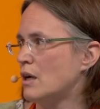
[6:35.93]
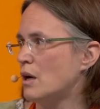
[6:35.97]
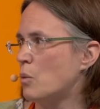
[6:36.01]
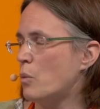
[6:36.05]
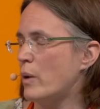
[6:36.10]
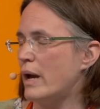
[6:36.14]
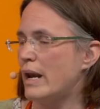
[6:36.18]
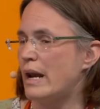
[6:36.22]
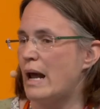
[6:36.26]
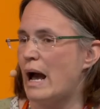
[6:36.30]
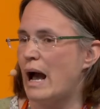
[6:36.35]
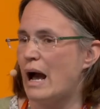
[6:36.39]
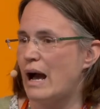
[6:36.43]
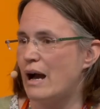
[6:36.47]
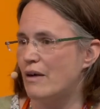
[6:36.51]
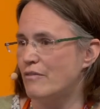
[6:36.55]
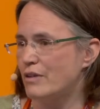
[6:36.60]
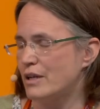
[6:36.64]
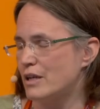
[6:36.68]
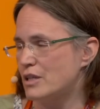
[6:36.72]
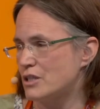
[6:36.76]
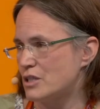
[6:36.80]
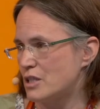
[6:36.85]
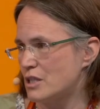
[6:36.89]
when
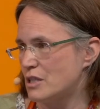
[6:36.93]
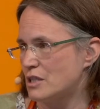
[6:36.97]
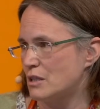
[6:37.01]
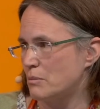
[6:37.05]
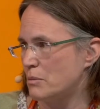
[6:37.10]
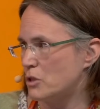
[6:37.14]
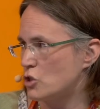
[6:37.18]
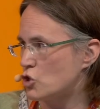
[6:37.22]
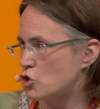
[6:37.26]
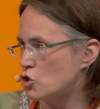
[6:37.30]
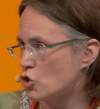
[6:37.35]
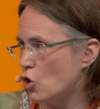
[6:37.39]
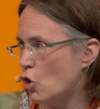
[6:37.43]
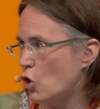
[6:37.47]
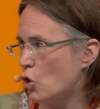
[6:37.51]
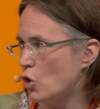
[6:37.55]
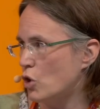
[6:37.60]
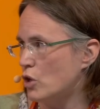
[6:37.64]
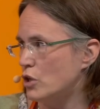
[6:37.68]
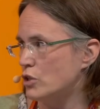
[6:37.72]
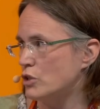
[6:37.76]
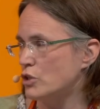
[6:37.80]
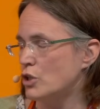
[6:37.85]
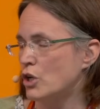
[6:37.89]
having a system
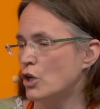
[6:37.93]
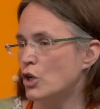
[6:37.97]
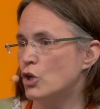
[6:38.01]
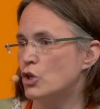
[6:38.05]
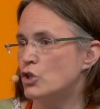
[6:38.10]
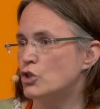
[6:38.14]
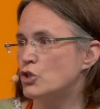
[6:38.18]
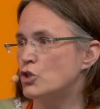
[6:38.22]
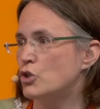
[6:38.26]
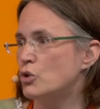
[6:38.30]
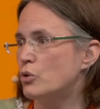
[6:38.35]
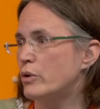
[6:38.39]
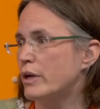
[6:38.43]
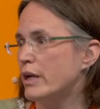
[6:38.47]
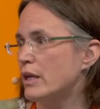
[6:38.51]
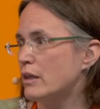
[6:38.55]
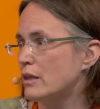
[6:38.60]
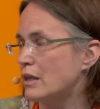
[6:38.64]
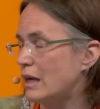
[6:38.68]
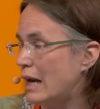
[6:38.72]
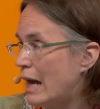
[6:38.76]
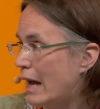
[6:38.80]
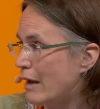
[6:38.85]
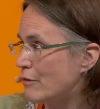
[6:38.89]
installed during
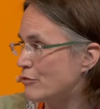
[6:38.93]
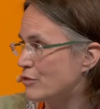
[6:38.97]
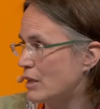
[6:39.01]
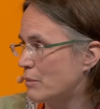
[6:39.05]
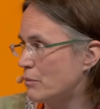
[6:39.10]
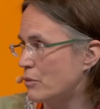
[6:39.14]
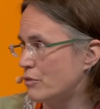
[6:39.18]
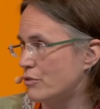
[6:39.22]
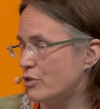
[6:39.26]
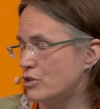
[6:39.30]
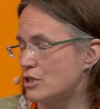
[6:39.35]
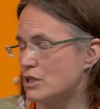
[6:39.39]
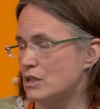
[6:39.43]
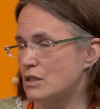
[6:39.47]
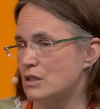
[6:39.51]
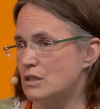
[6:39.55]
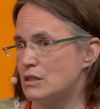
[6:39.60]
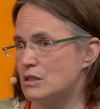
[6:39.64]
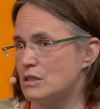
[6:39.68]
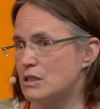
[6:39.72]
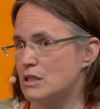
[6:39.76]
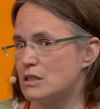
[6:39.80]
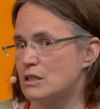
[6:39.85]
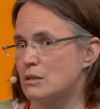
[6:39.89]
the lifetime of the
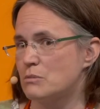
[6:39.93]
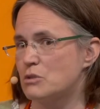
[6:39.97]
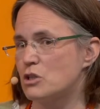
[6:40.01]
system.